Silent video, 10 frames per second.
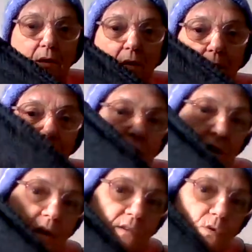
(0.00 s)
But it
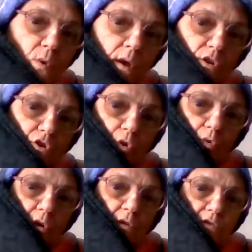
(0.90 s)
is quite short
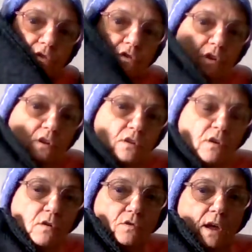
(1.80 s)
because
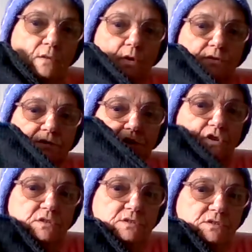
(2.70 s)
Claudette wants it
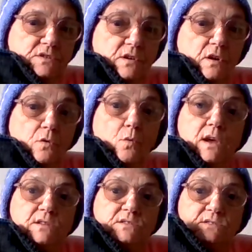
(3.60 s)
just
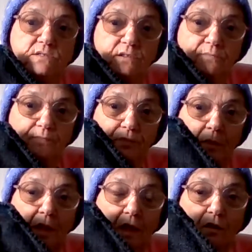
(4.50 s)
waist
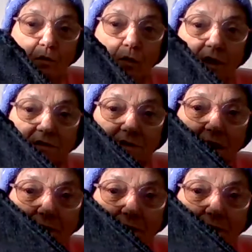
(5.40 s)
level.